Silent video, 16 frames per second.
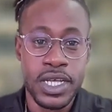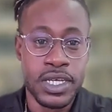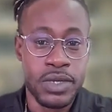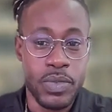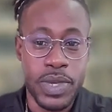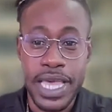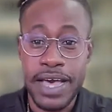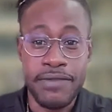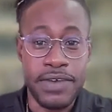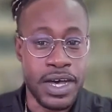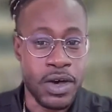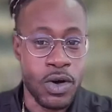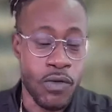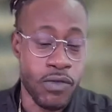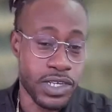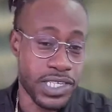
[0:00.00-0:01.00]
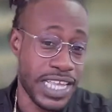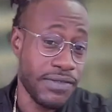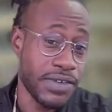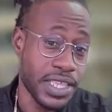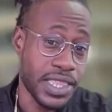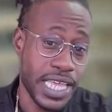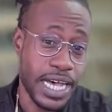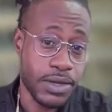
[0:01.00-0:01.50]
we have over
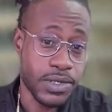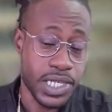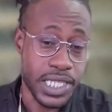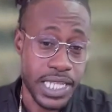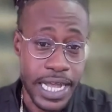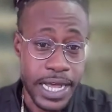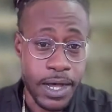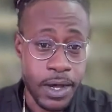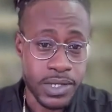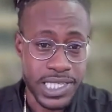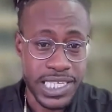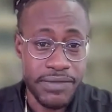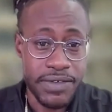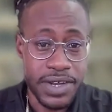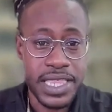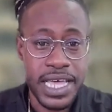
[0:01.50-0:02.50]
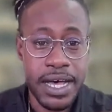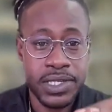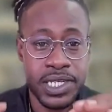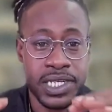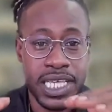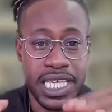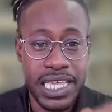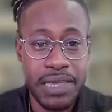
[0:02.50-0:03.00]
70,000 now,
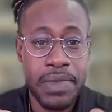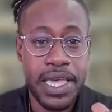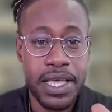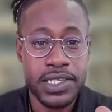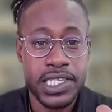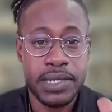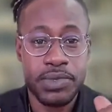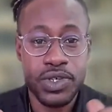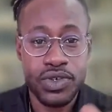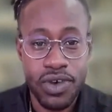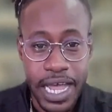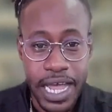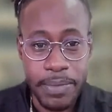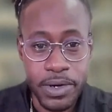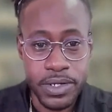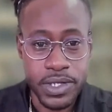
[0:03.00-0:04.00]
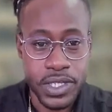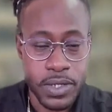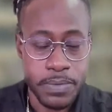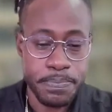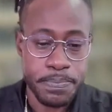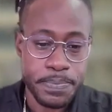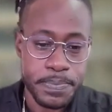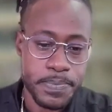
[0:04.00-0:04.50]
70,000 email subscribers.
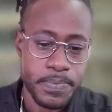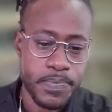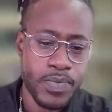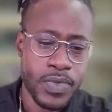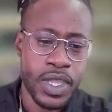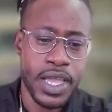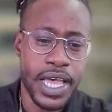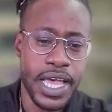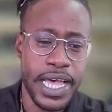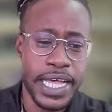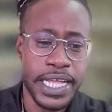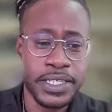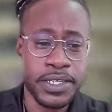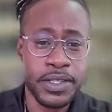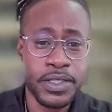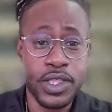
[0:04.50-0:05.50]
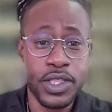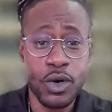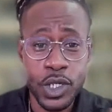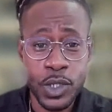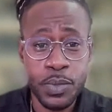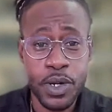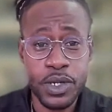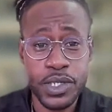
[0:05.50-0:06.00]
And
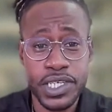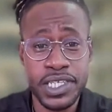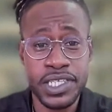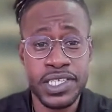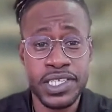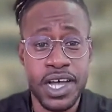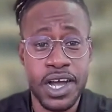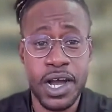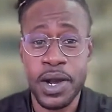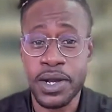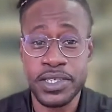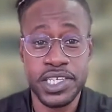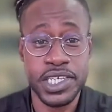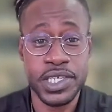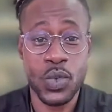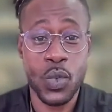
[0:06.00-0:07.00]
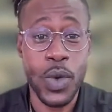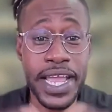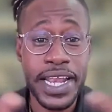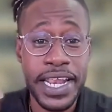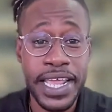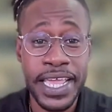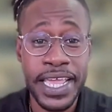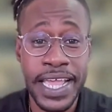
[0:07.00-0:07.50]
those persons are just
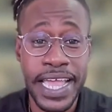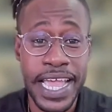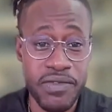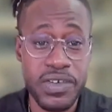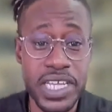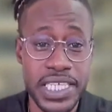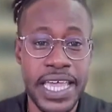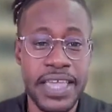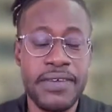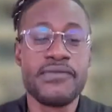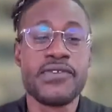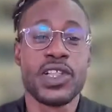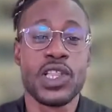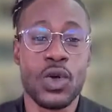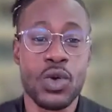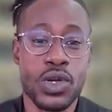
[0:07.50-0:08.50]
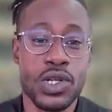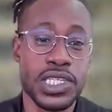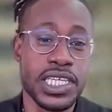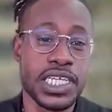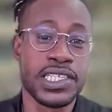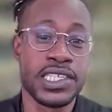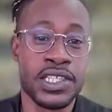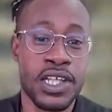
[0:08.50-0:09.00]
waiting every day for local
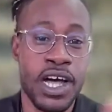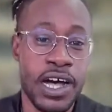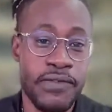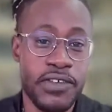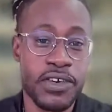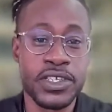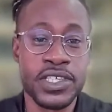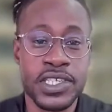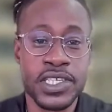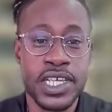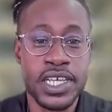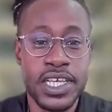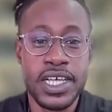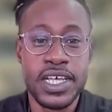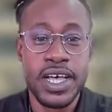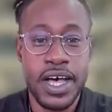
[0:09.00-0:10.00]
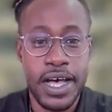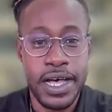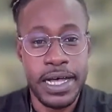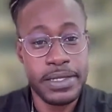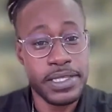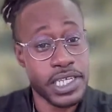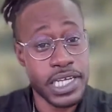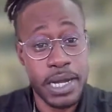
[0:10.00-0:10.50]
deals and offers
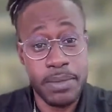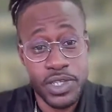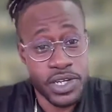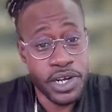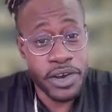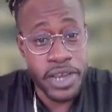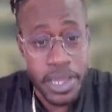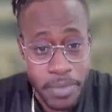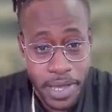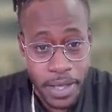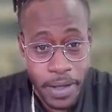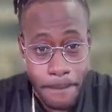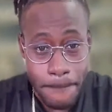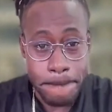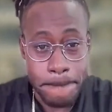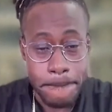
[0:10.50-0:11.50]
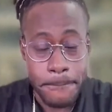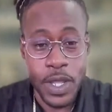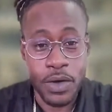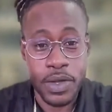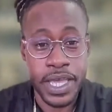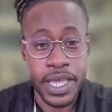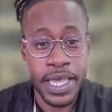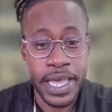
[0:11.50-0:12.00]
to come to their email.
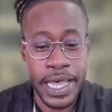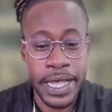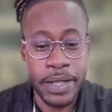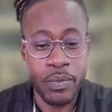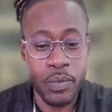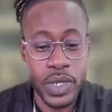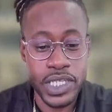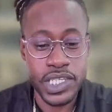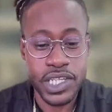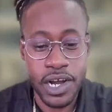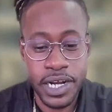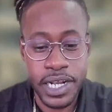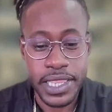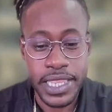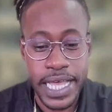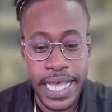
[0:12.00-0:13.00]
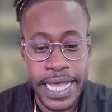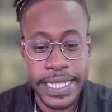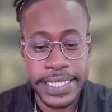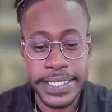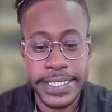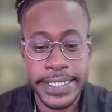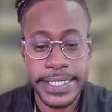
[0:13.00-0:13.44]
Okay. And we started that